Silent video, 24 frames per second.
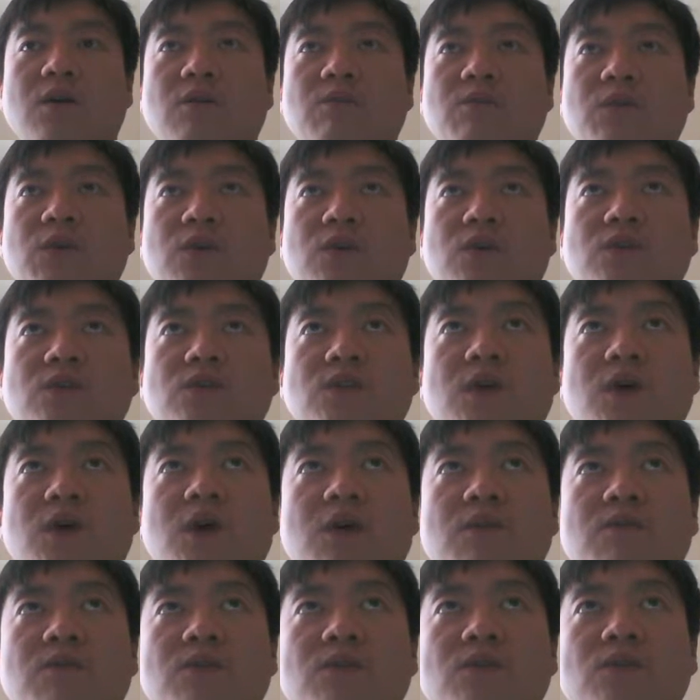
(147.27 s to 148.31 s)
Because
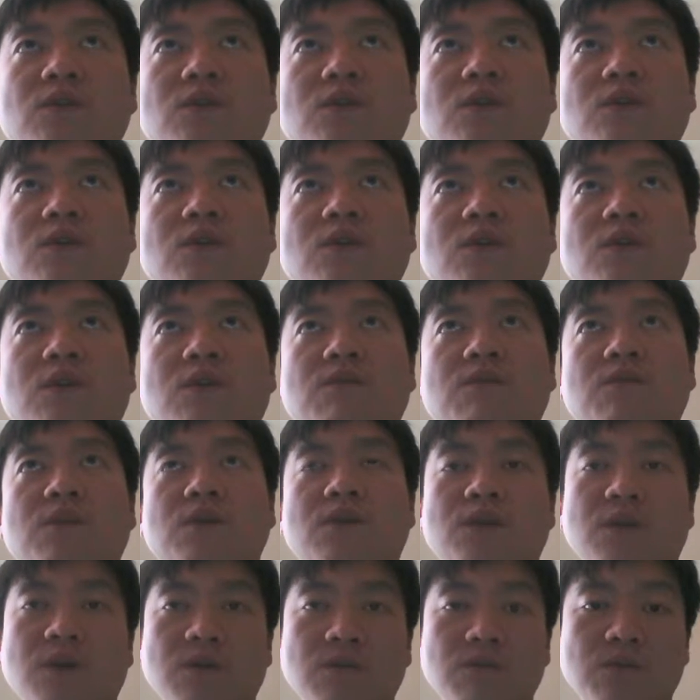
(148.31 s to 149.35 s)
I've been living
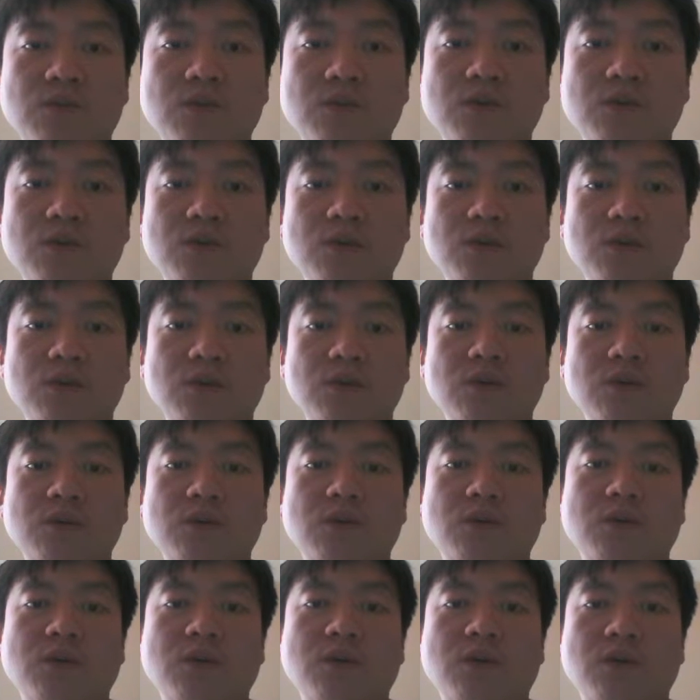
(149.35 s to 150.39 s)
in Denver,
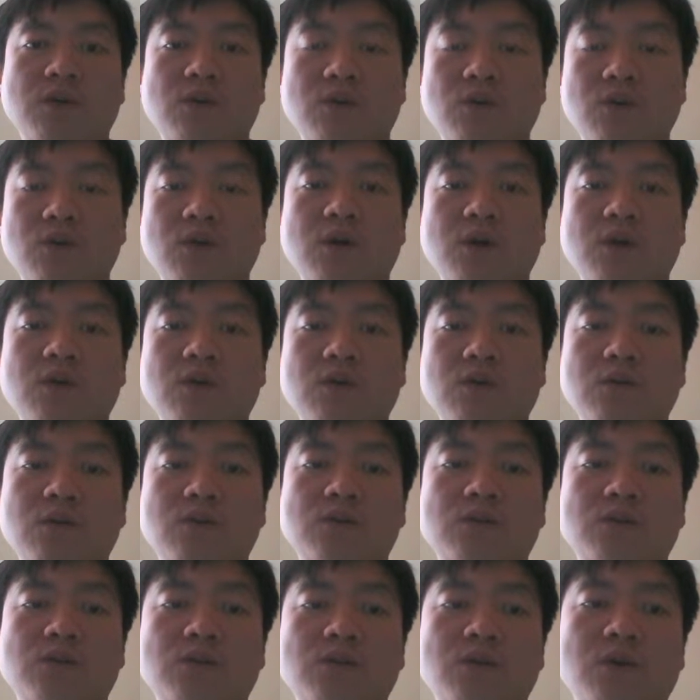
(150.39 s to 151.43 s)
in Colorado,
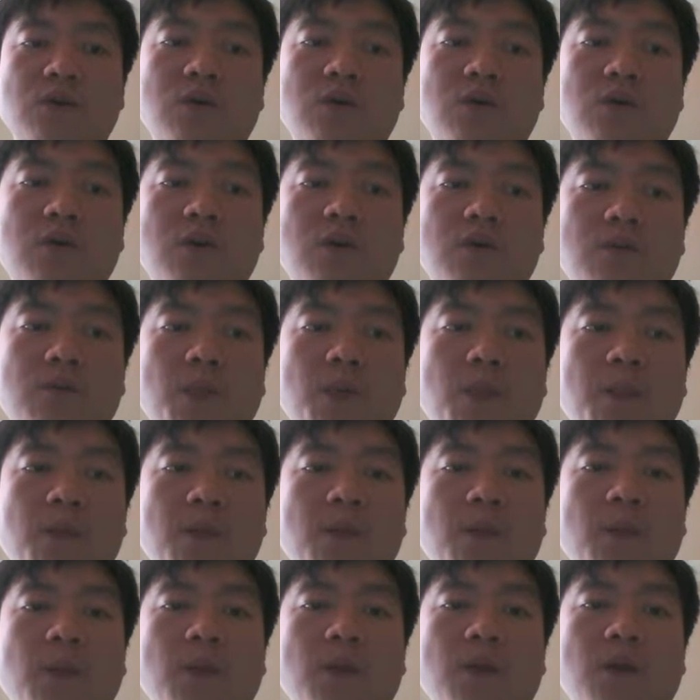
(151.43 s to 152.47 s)
so
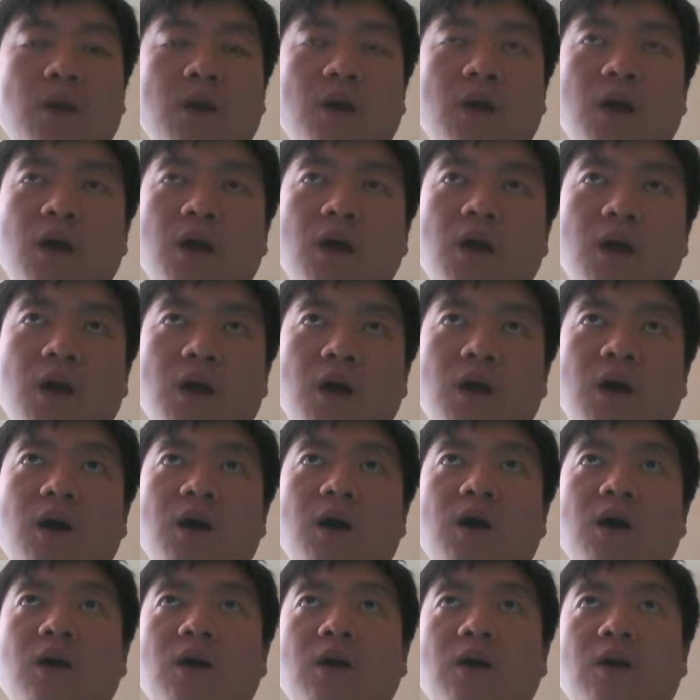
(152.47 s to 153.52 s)

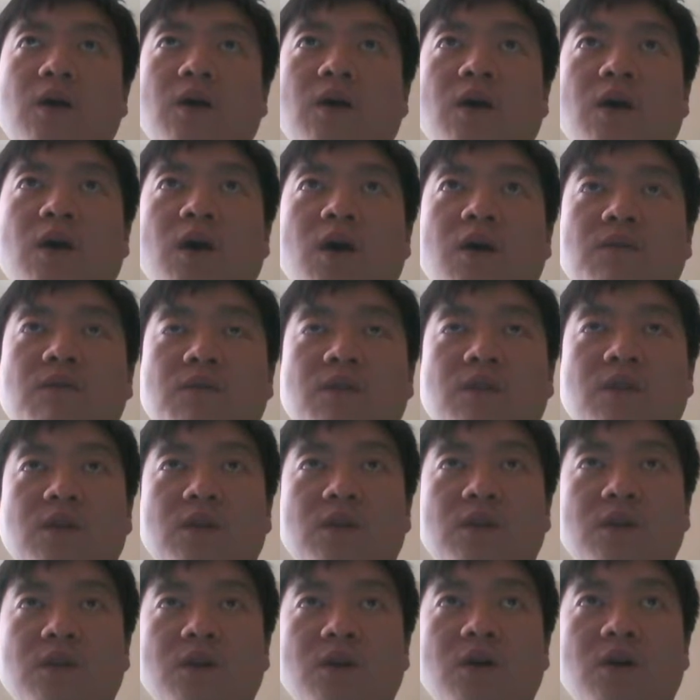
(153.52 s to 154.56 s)
I've been
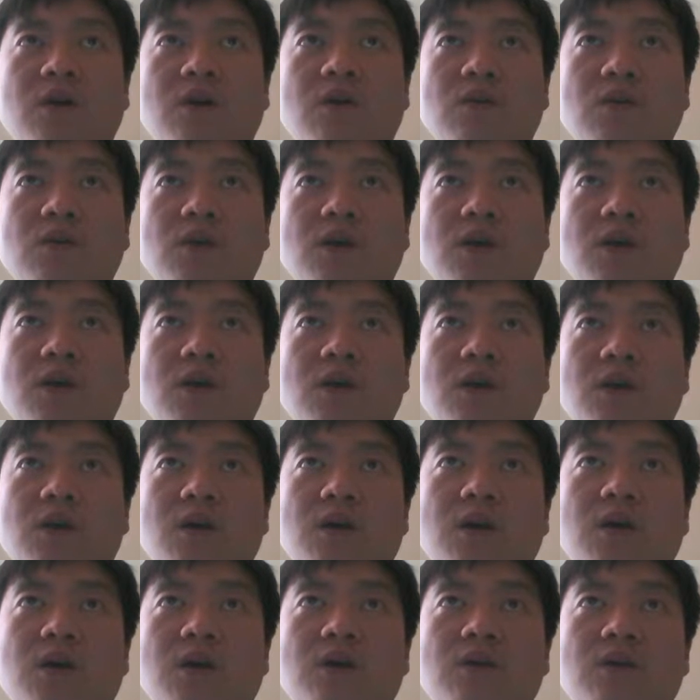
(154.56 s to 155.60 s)
thinking, oh, okay,
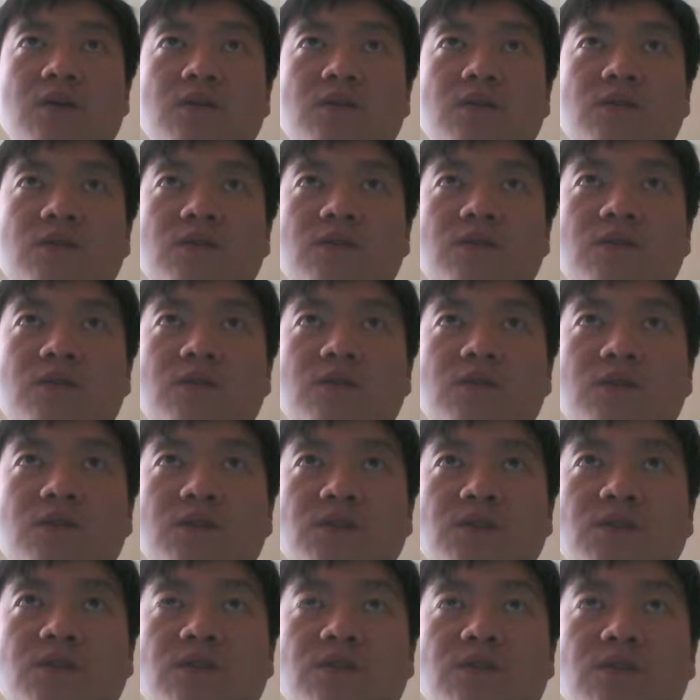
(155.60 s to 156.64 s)

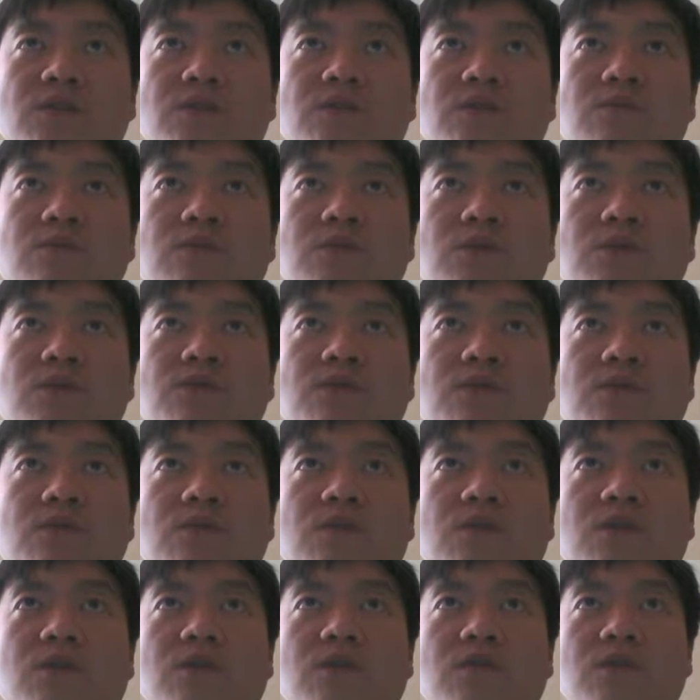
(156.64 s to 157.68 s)
this area is much
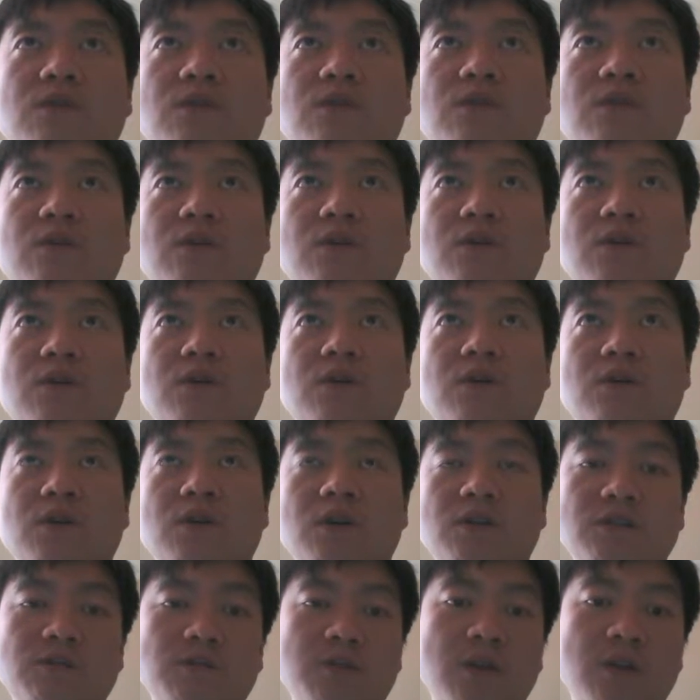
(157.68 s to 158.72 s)
familiar with
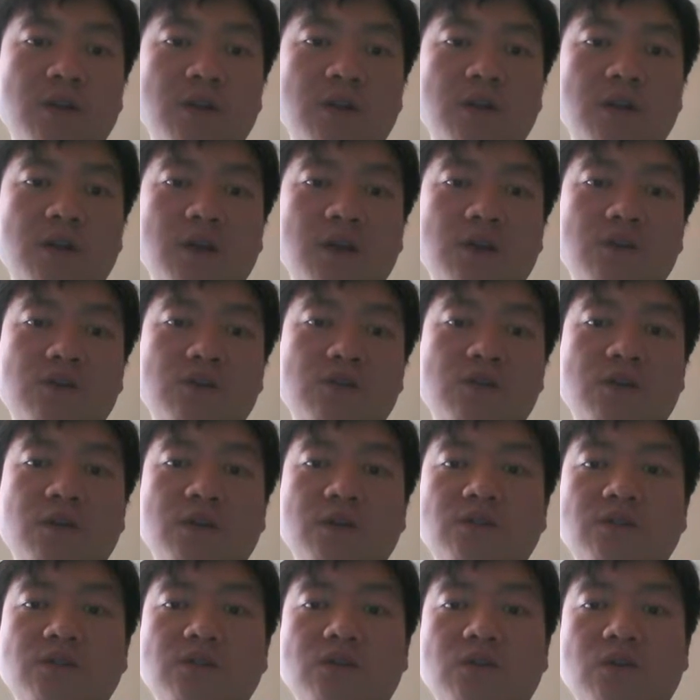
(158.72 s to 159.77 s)
classmate and then you
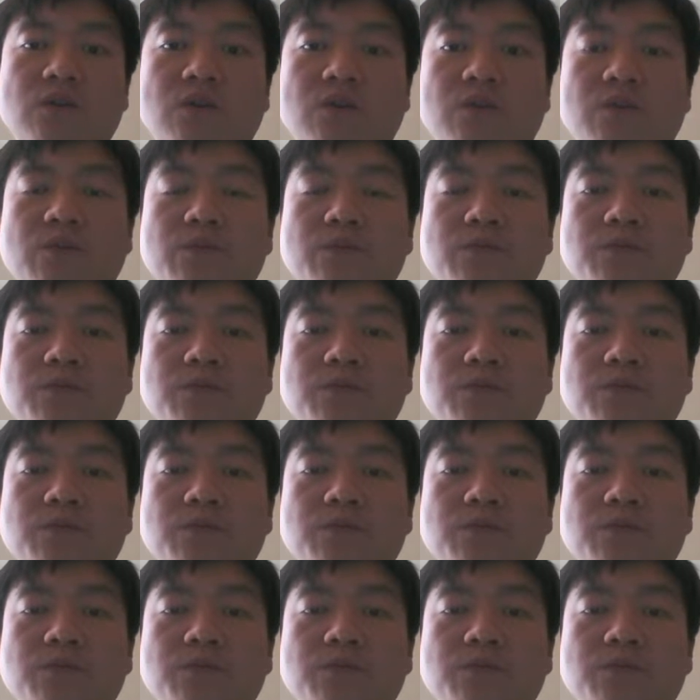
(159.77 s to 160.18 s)
guys. So